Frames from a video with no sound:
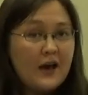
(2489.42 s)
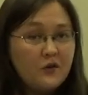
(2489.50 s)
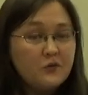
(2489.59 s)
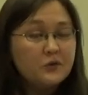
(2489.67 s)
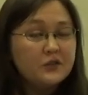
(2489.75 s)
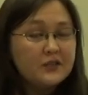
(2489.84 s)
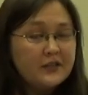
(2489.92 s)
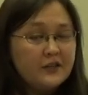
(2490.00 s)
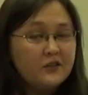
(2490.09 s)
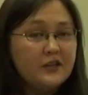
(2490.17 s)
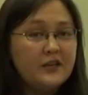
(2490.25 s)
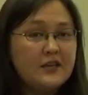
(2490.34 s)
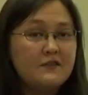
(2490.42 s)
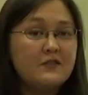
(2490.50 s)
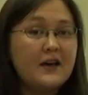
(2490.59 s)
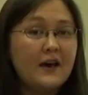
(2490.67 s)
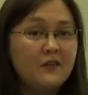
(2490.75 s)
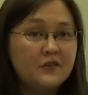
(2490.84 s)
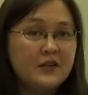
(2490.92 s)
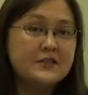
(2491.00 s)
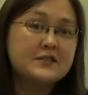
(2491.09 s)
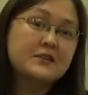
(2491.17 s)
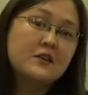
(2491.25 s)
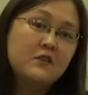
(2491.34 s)
how you will clearly give the
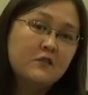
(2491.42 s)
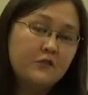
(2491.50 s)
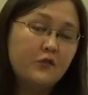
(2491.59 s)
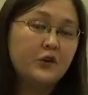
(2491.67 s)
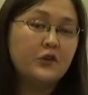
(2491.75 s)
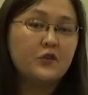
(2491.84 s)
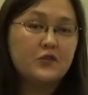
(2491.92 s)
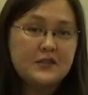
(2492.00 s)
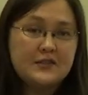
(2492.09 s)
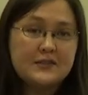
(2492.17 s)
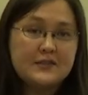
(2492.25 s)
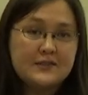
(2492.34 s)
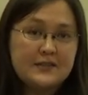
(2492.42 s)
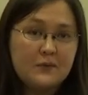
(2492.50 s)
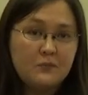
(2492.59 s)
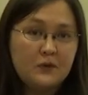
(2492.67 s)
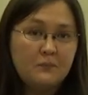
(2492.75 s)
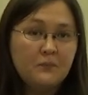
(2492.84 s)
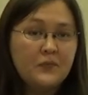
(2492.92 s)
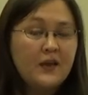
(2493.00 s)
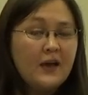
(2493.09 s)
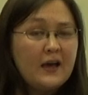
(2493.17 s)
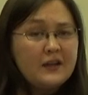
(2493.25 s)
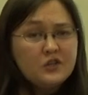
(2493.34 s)
evidence for your thesis statement.
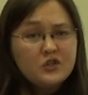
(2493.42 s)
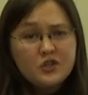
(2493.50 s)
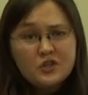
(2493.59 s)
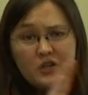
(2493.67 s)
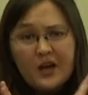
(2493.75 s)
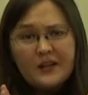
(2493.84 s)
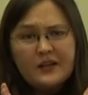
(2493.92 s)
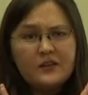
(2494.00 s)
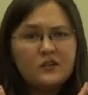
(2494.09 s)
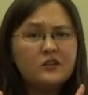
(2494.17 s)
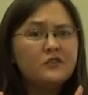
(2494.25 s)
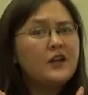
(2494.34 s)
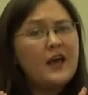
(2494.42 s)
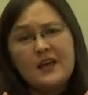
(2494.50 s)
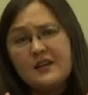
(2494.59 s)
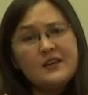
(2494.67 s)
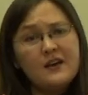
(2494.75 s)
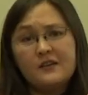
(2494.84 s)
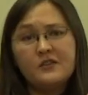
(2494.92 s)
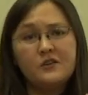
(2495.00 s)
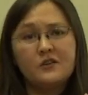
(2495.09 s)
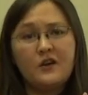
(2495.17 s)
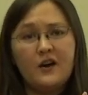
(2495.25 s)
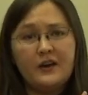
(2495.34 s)
And it should not include any
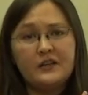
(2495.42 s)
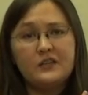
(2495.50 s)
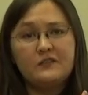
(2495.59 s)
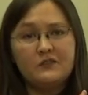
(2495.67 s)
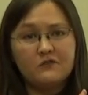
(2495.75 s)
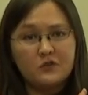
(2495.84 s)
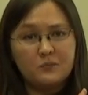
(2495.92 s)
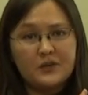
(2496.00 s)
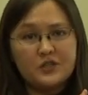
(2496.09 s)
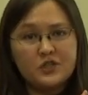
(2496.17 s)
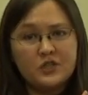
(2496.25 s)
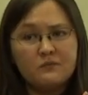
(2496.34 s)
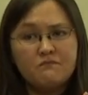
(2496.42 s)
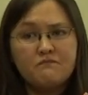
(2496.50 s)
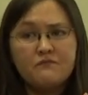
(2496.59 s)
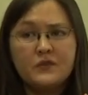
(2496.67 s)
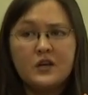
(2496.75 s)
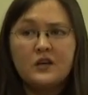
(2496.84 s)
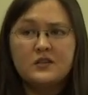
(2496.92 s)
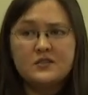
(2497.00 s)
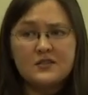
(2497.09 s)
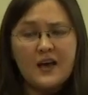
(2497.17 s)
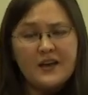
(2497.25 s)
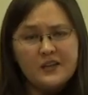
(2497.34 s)
other kind of information,
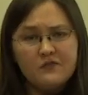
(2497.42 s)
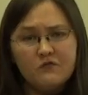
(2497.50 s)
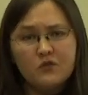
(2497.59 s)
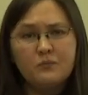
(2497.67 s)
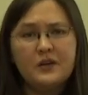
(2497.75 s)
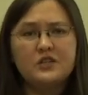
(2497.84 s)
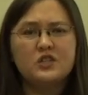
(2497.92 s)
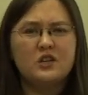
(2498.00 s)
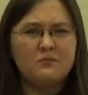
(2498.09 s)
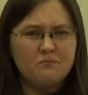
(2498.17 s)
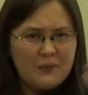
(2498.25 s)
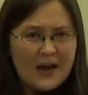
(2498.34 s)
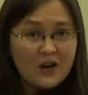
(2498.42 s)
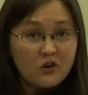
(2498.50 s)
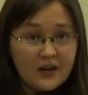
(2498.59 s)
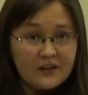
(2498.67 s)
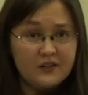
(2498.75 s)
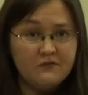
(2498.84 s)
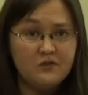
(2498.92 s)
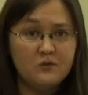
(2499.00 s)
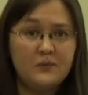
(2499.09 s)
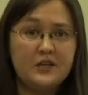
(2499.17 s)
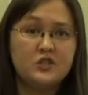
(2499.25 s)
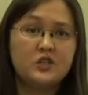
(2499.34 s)
side information, background
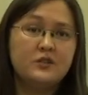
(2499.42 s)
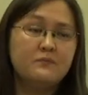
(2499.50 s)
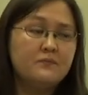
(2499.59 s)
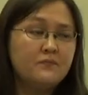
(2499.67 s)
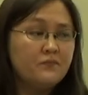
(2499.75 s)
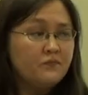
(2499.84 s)
information.